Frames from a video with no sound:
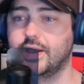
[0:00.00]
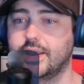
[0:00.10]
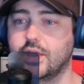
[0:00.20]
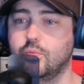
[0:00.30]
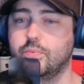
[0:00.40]
and
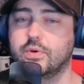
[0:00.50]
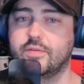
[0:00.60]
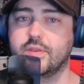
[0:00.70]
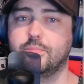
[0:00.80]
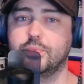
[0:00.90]
I hope you're
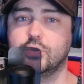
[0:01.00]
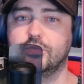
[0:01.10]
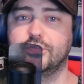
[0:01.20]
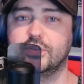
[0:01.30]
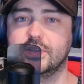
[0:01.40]
having a
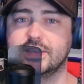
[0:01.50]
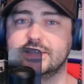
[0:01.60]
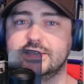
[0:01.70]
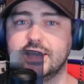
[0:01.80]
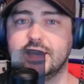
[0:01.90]
beautiful
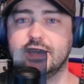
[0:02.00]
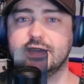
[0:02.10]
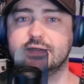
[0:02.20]
day